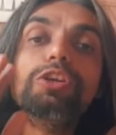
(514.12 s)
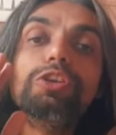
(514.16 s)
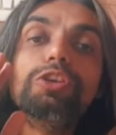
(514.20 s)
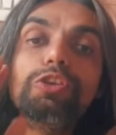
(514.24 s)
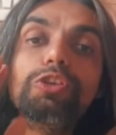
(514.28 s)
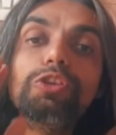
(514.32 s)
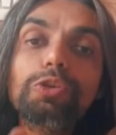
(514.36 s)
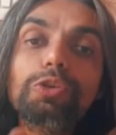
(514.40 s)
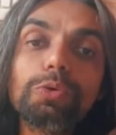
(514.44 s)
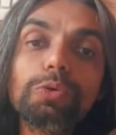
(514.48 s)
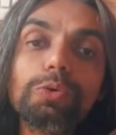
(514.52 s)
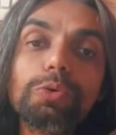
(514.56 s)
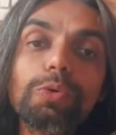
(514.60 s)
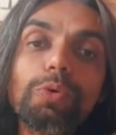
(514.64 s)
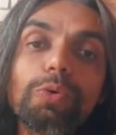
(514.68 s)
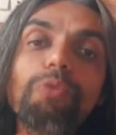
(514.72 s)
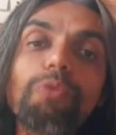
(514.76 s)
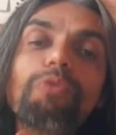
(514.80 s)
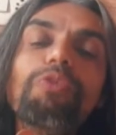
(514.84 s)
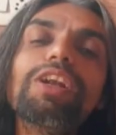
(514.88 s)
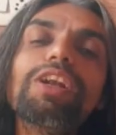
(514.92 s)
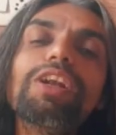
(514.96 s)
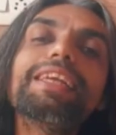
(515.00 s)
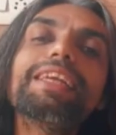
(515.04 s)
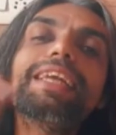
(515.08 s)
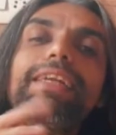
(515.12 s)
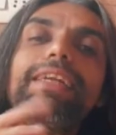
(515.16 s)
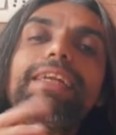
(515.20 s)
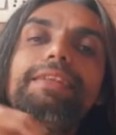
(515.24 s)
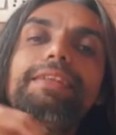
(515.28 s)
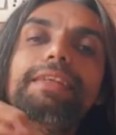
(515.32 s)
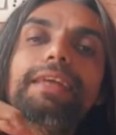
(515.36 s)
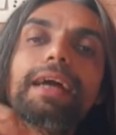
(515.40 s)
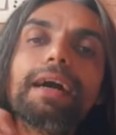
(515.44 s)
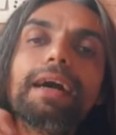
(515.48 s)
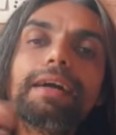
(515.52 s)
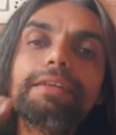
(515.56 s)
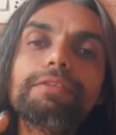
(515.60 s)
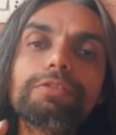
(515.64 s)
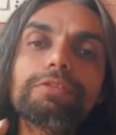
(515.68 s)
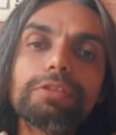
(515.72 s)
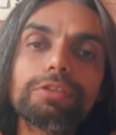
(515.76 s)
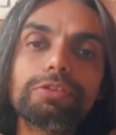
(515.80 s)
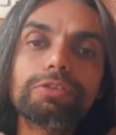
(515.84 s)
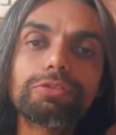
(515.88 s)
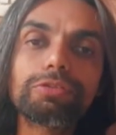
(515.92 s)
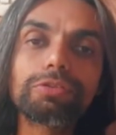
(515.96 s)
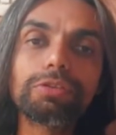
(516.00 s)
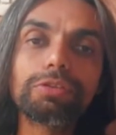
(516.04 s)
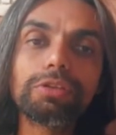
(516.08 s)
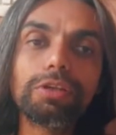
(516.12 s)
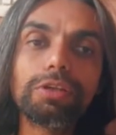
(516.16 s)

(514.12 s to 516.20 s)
you will get the answers.